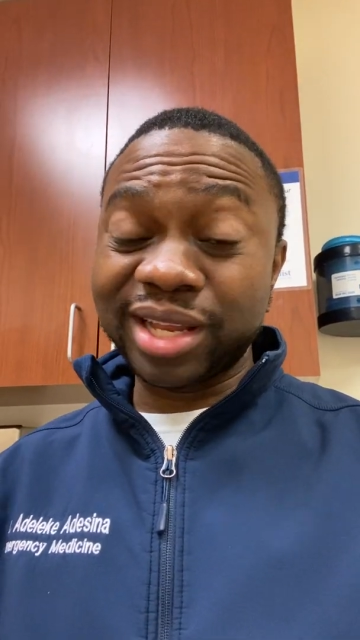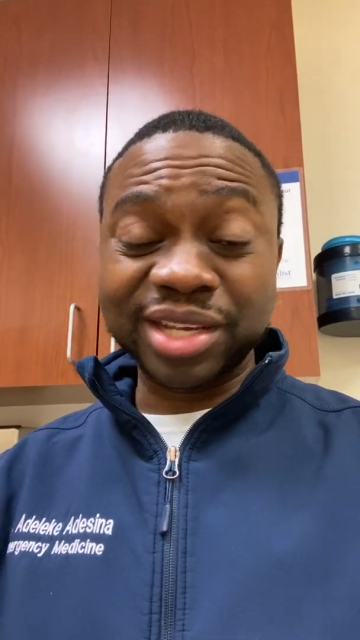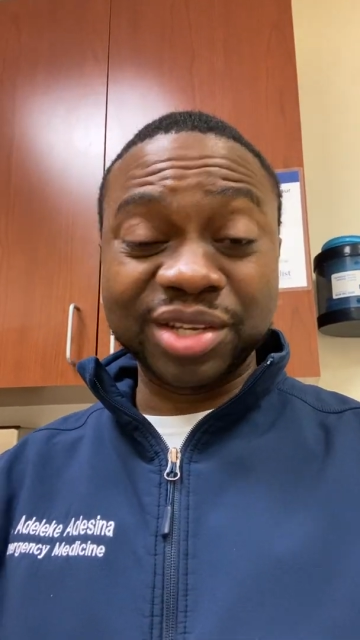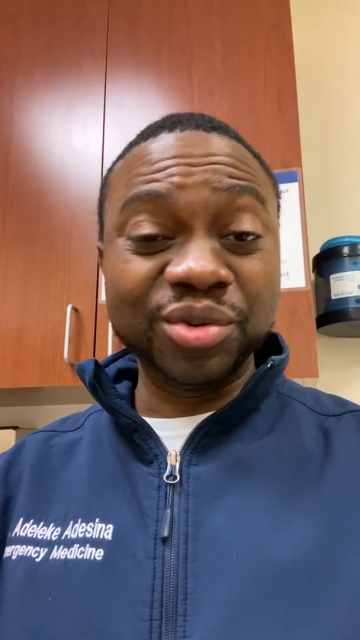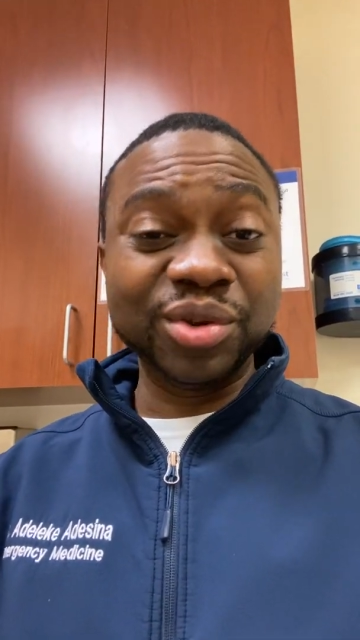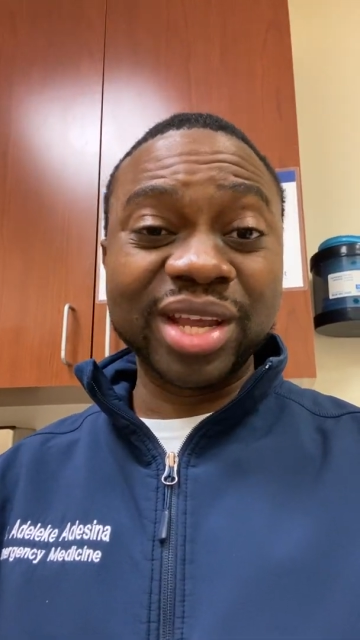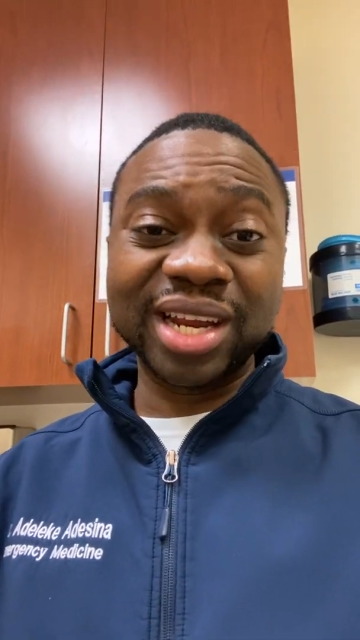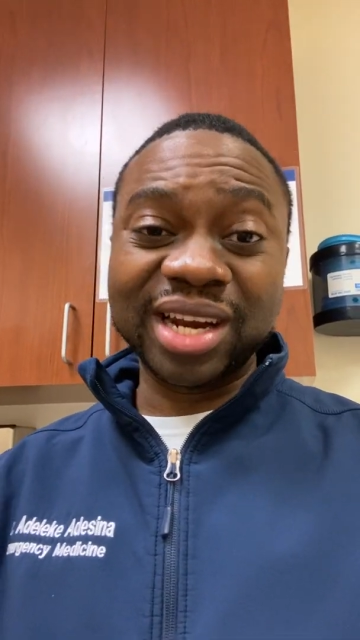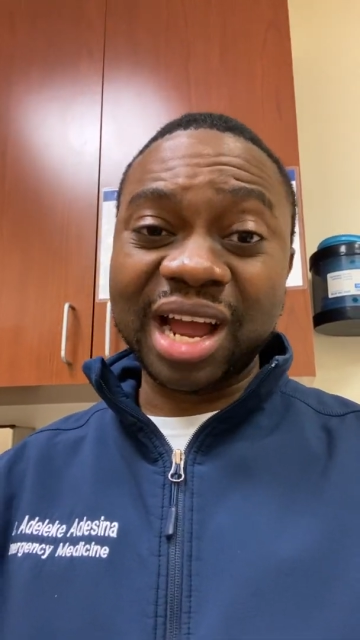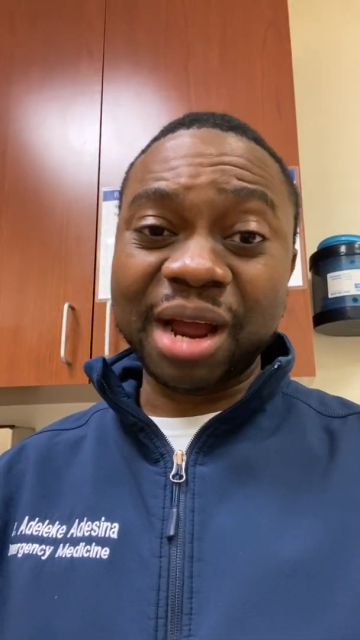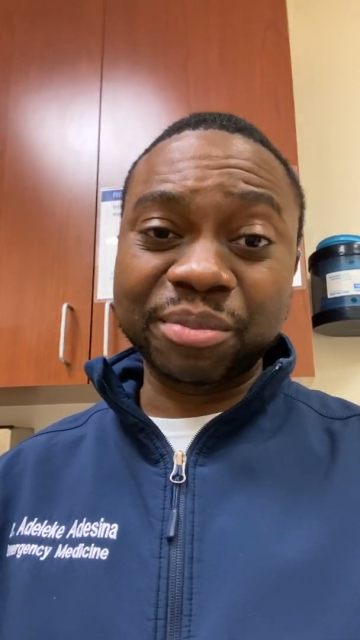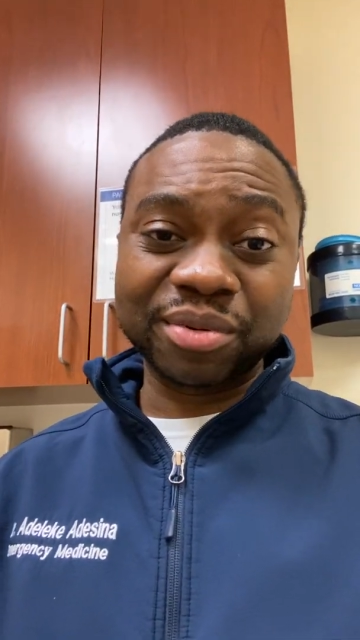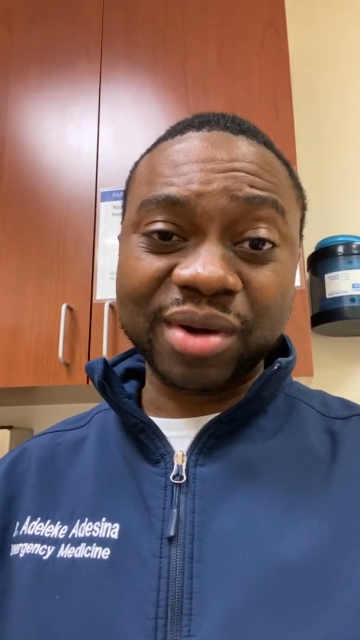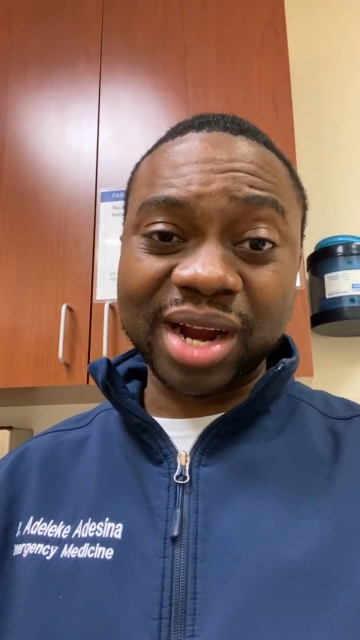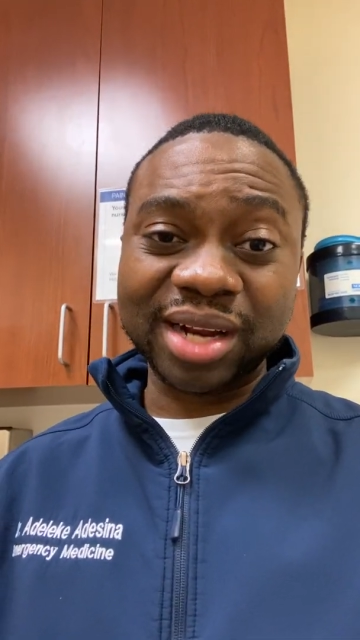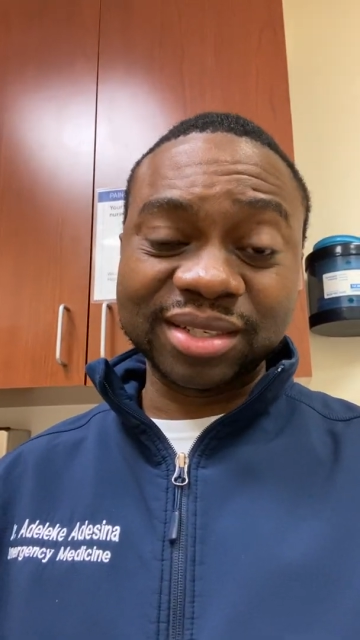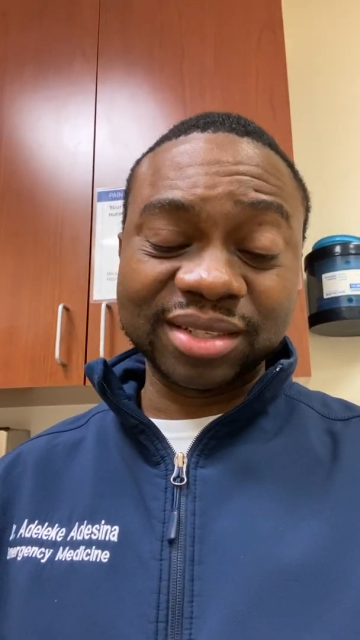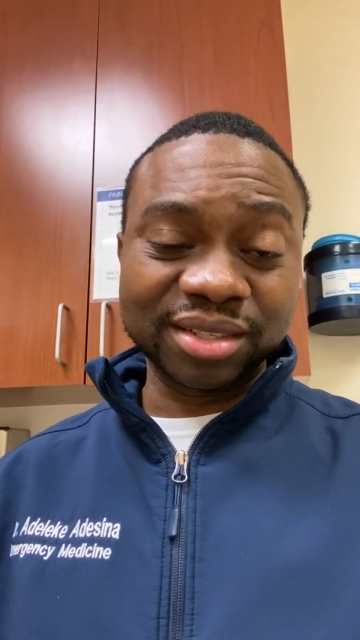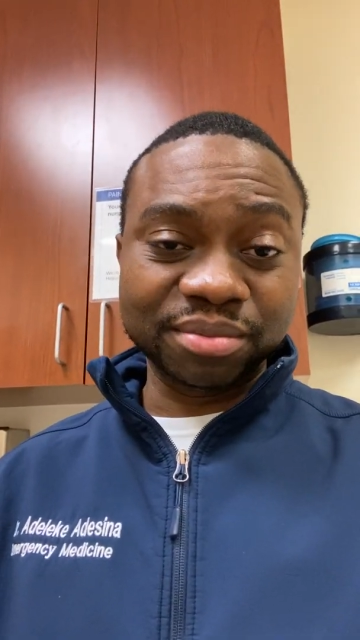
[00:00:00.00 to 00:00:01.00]
Like, you cannot
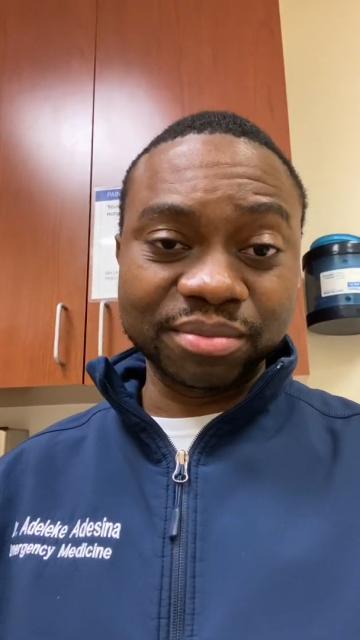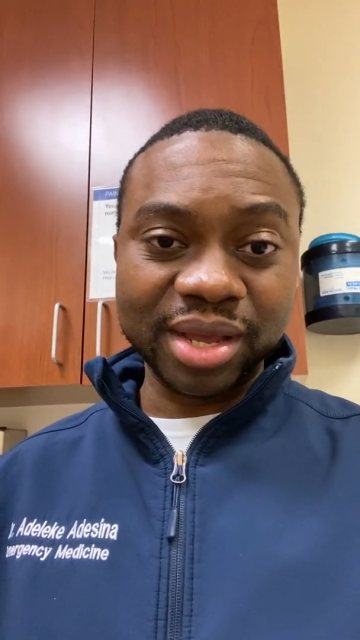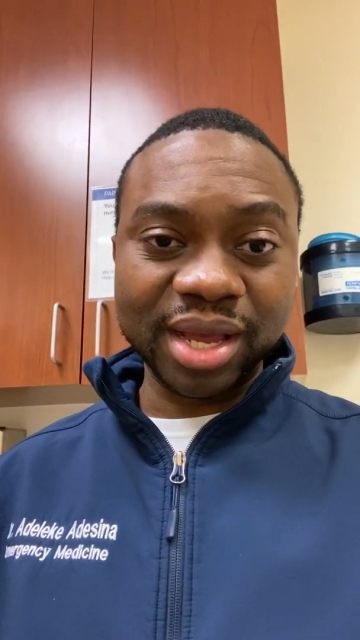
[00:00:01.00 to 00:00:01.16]
practice